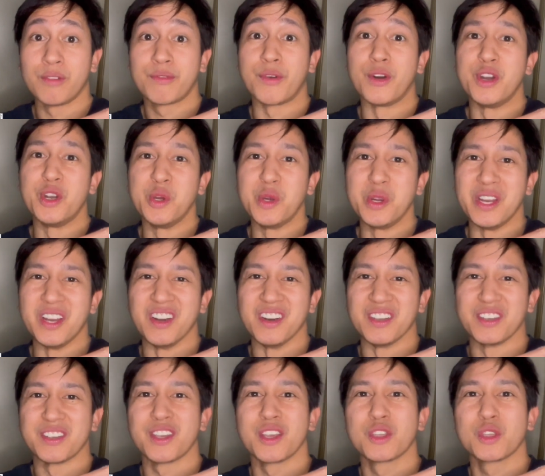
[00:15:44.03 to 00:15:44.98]
for New
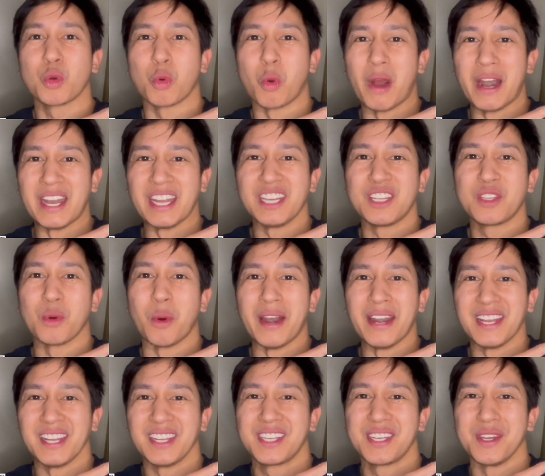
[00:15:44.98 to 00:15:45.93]
Year's
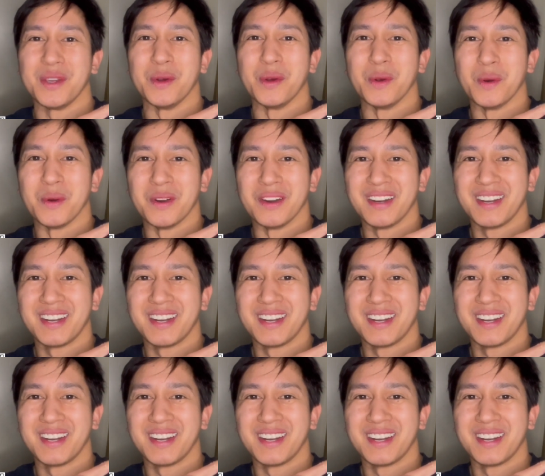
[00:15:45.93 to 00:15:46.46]
2022.